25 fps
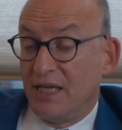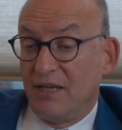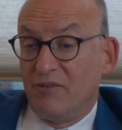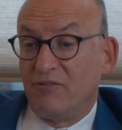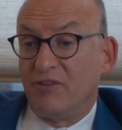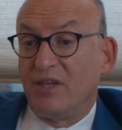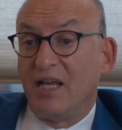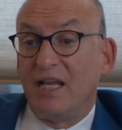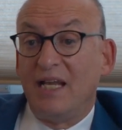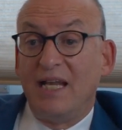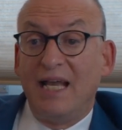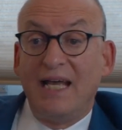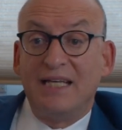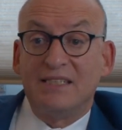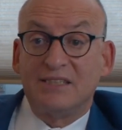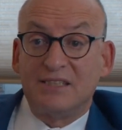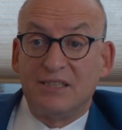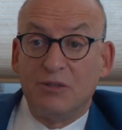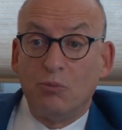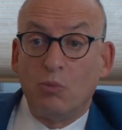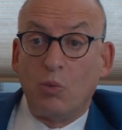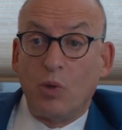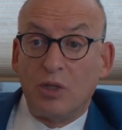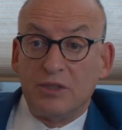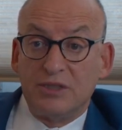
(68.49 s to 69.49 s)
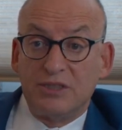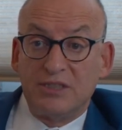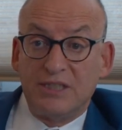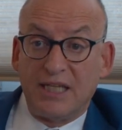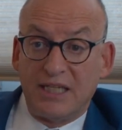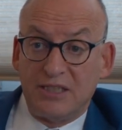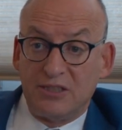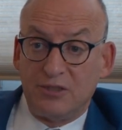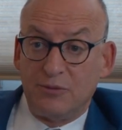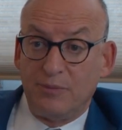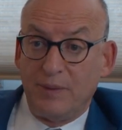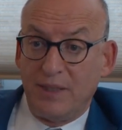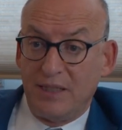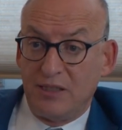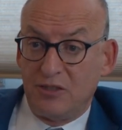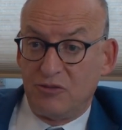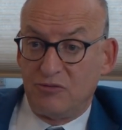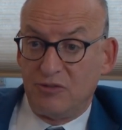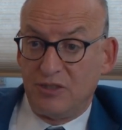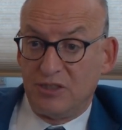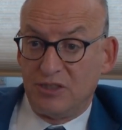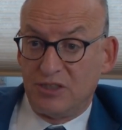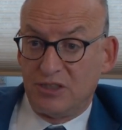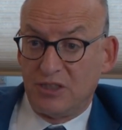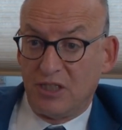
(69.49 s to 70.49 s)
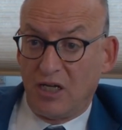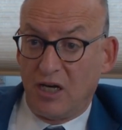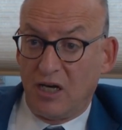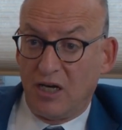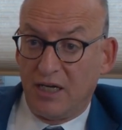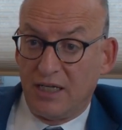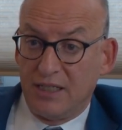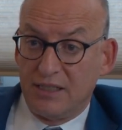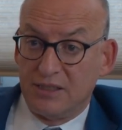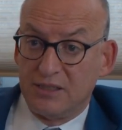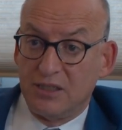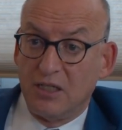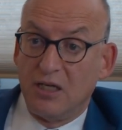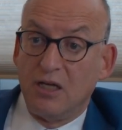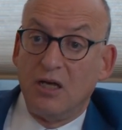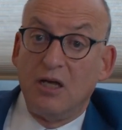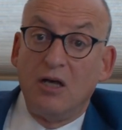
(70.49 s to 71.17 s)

if they're less than one centimetre in size,